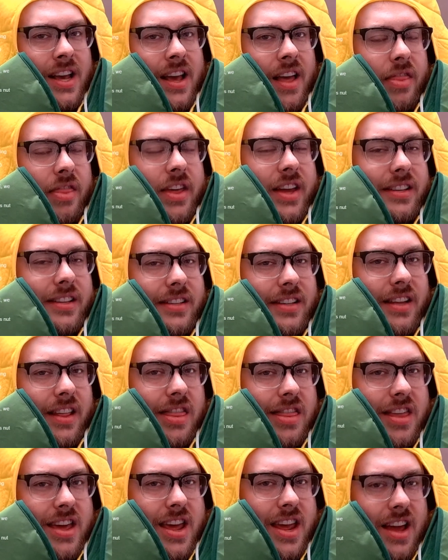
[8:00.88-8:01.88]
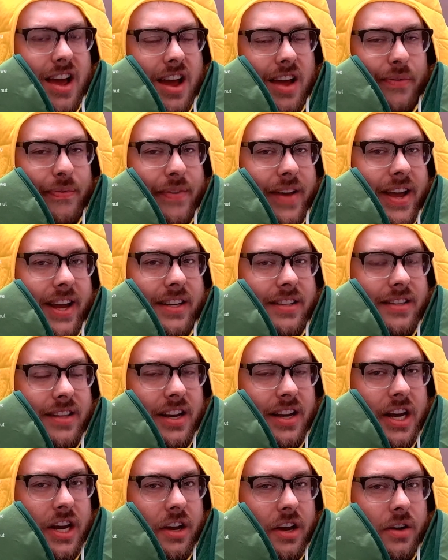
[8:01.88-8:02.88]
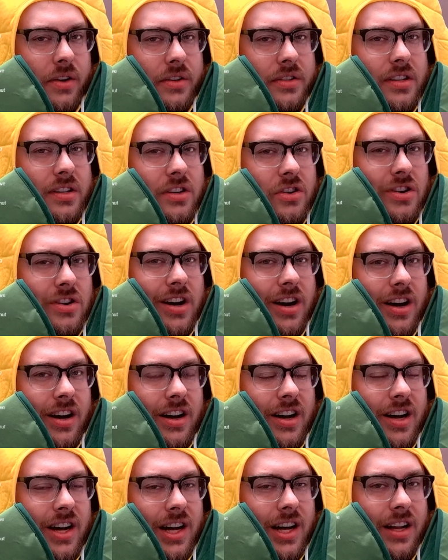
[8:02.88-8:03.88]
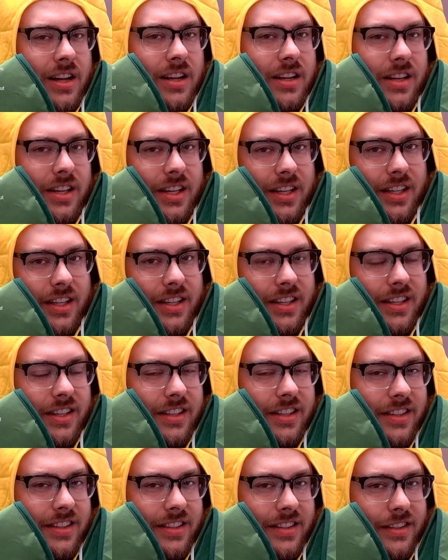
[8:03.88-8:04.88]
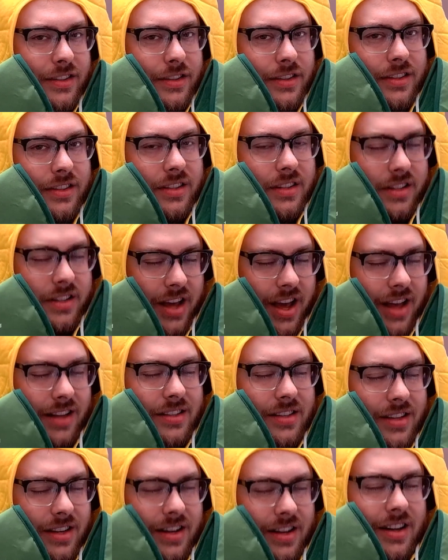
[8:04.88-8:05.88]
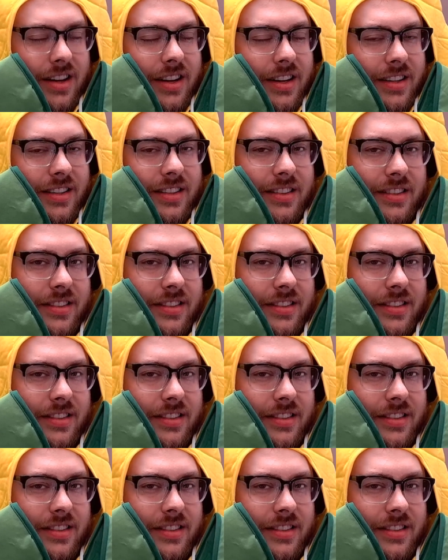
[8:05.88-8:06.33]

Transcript: this is a thing I face. Then he goes, nuh-uh. Yes, huh?